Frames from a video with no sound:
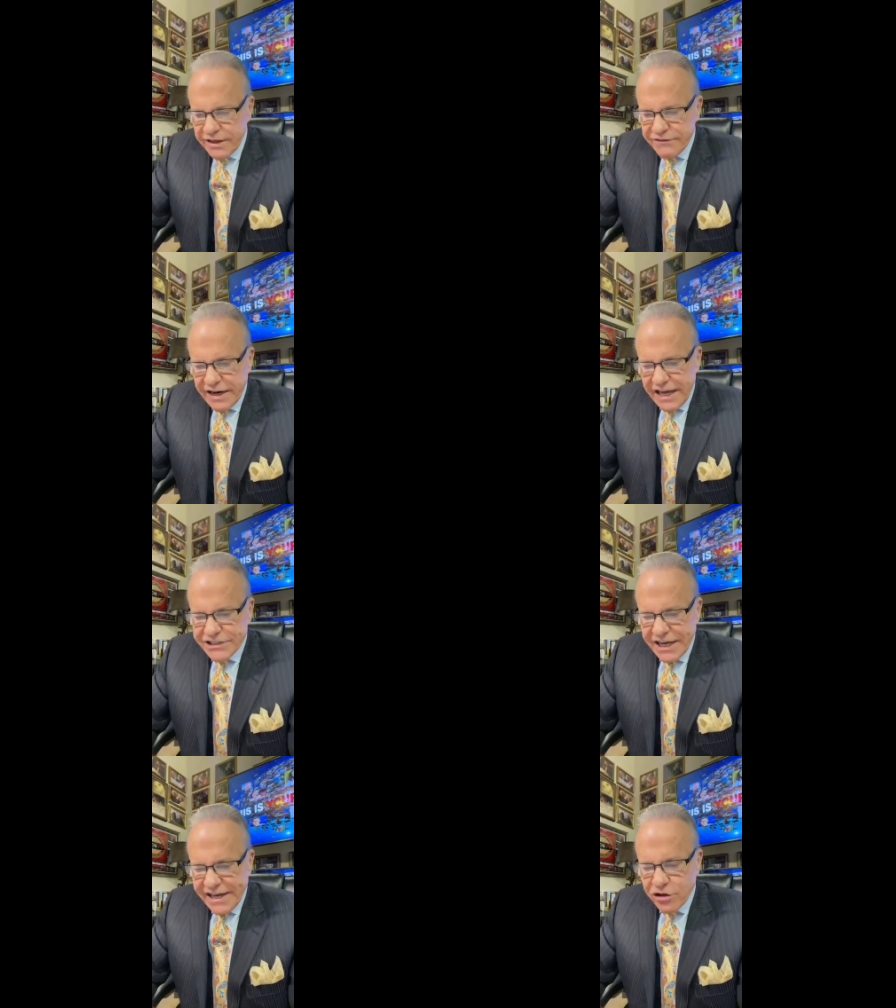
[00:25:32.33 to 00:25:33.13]
If
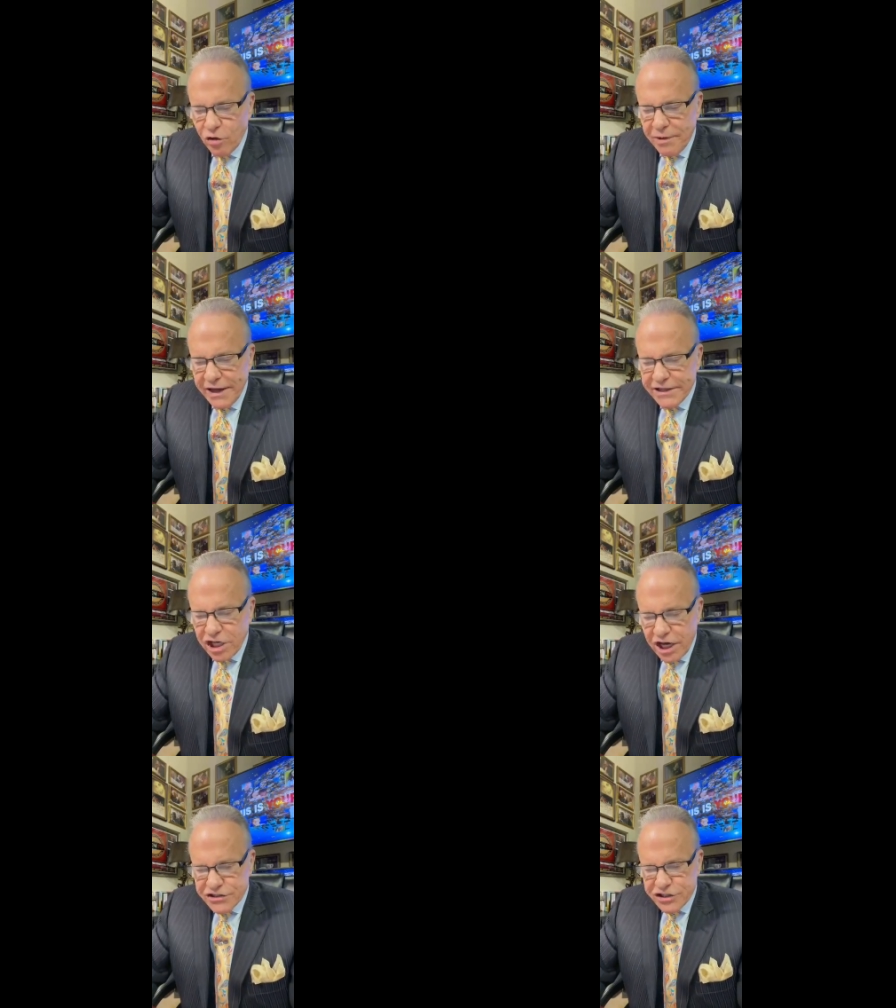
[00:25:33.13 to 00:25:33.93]
Elijah hadn't obeyed,
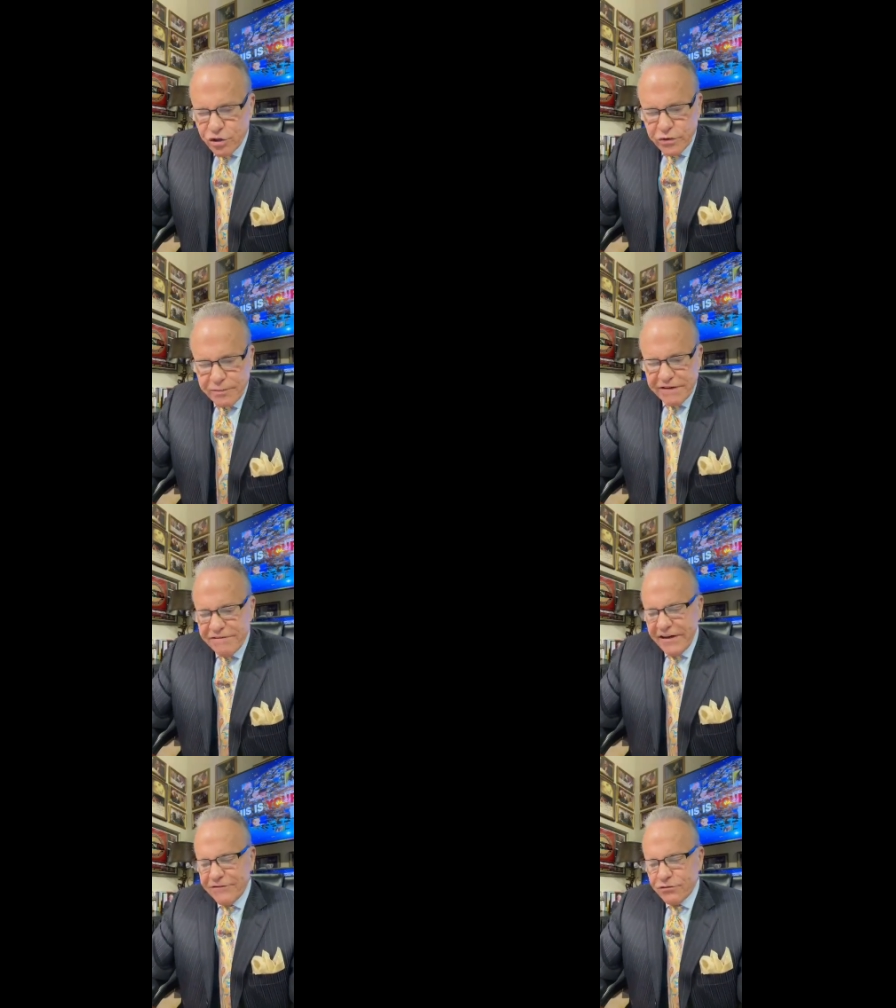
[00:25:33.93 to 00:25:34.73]
God still would have been
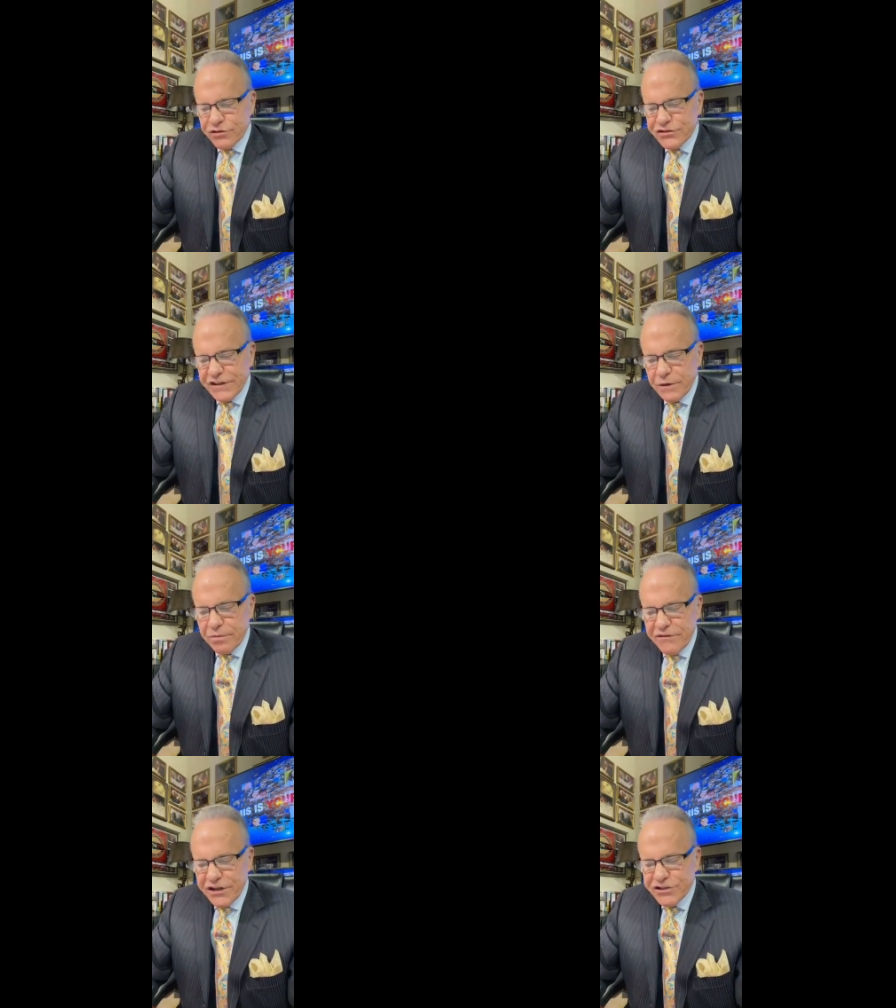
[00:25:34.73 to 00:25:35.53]
faithful to send the
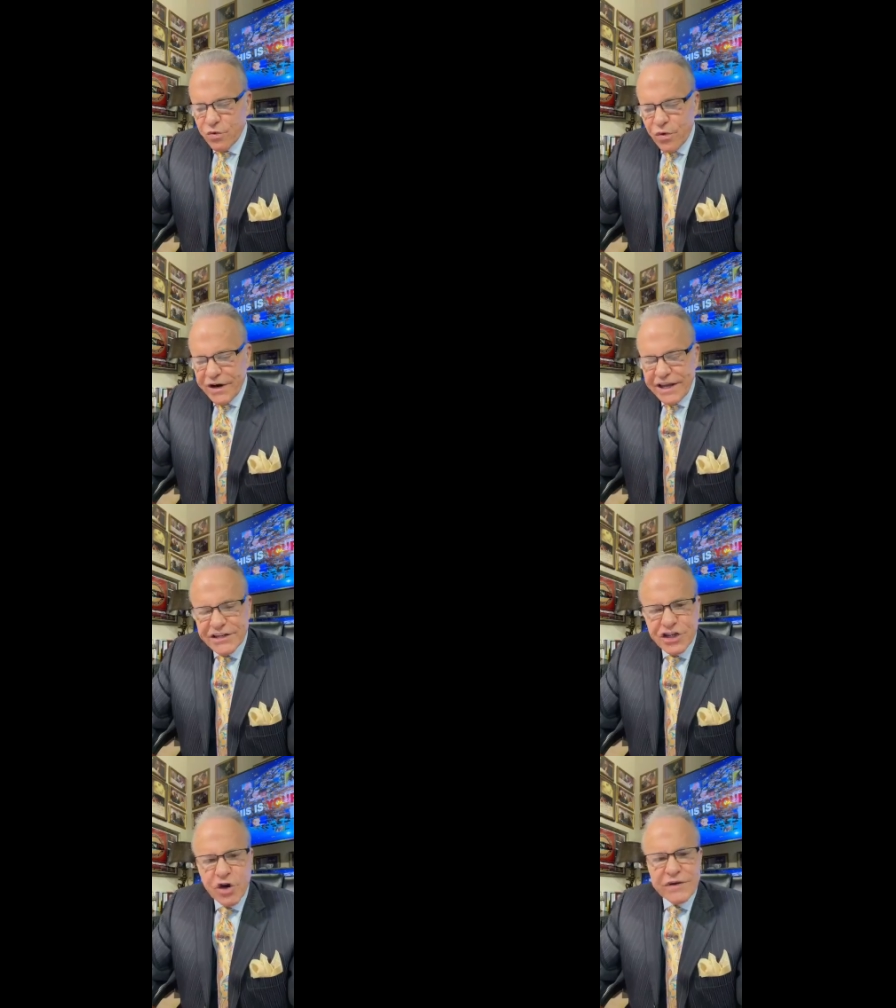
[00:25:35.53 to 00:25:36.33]
provision where he
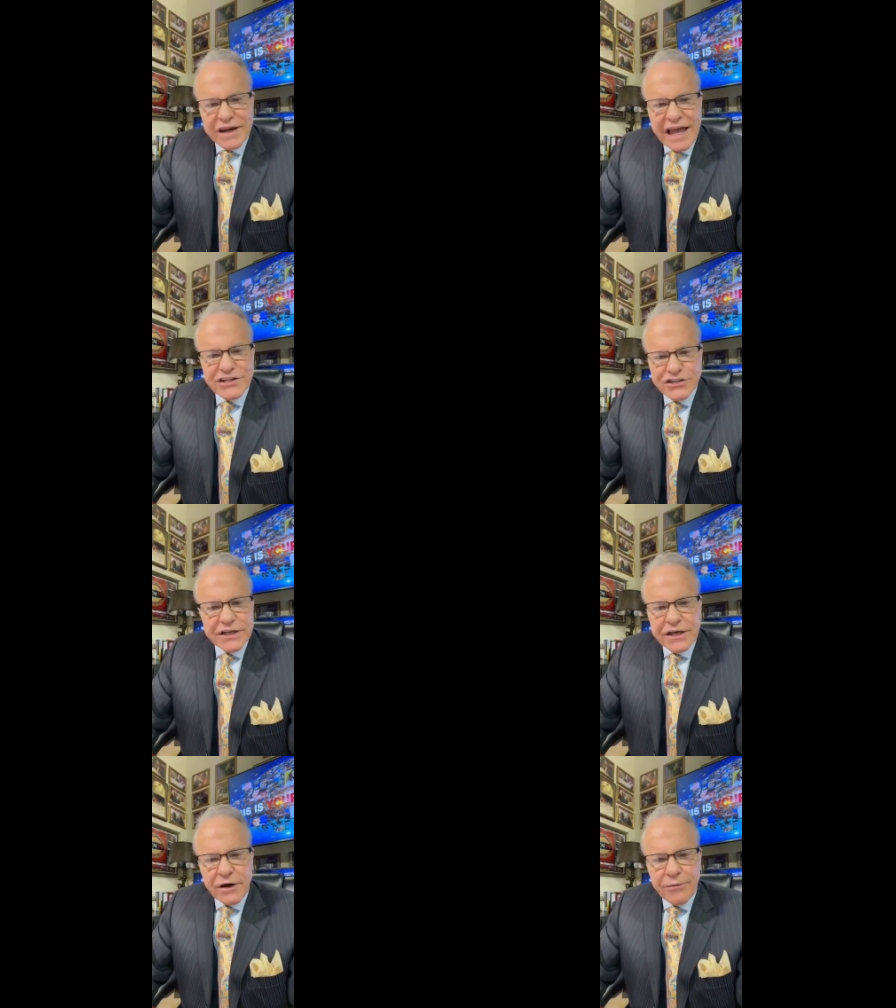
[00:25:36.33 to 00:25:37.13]
had told Elijah
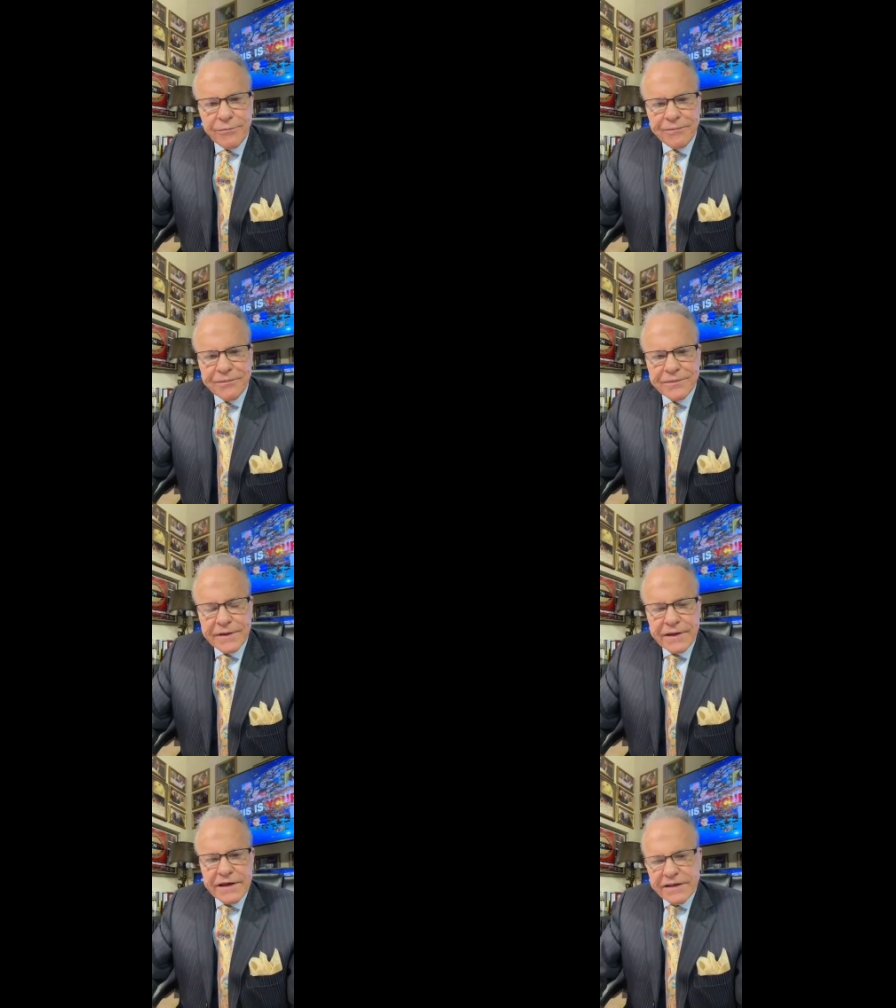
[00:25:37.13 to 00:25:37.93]
to go.
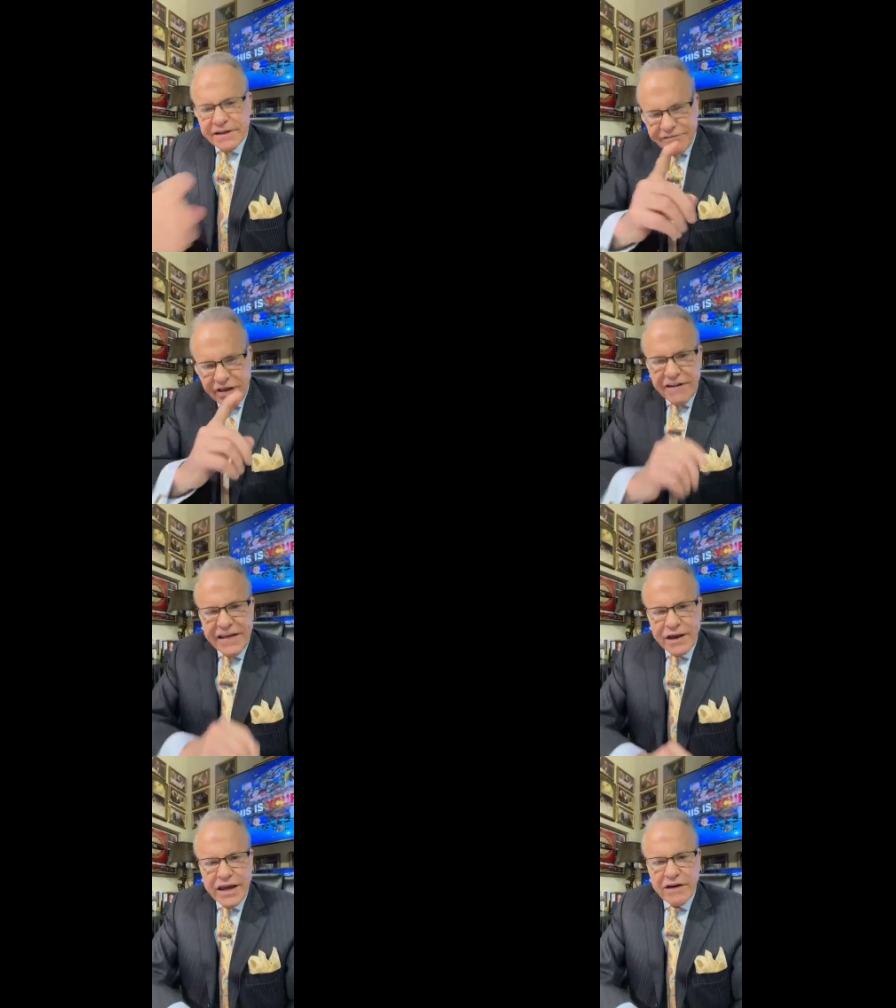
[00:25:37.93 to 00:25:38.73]
Now, follow
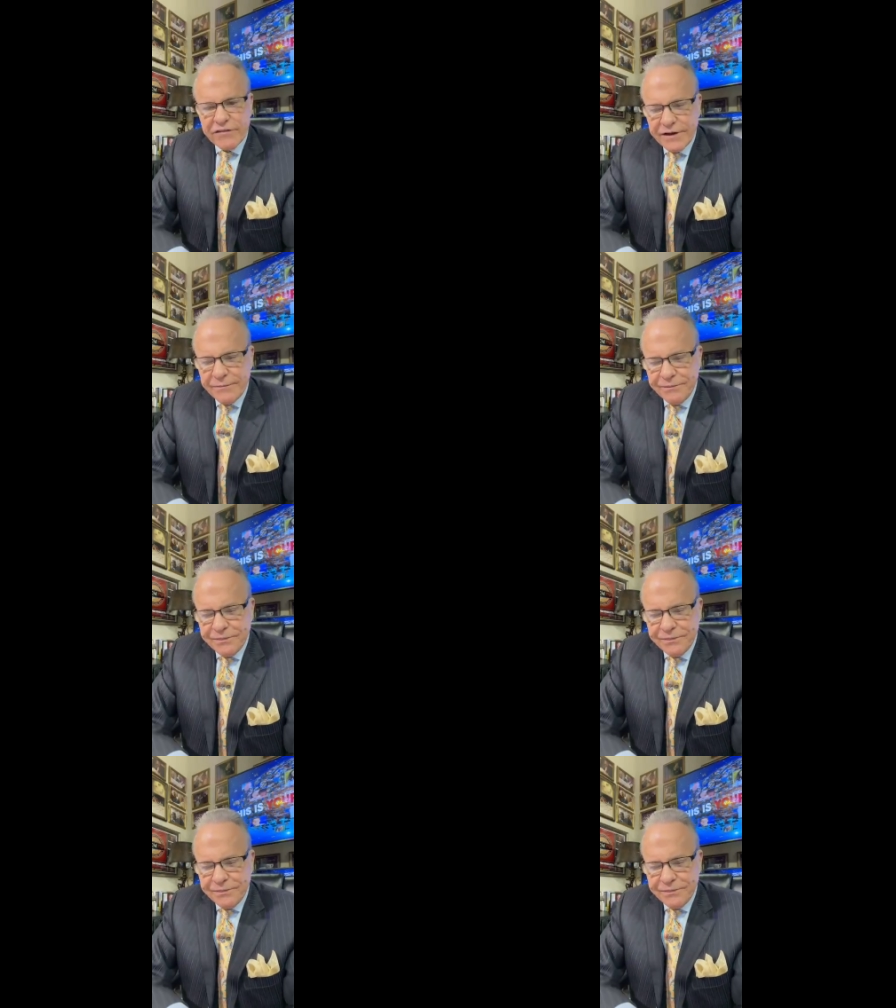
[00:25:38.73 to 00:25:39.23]
that carefully.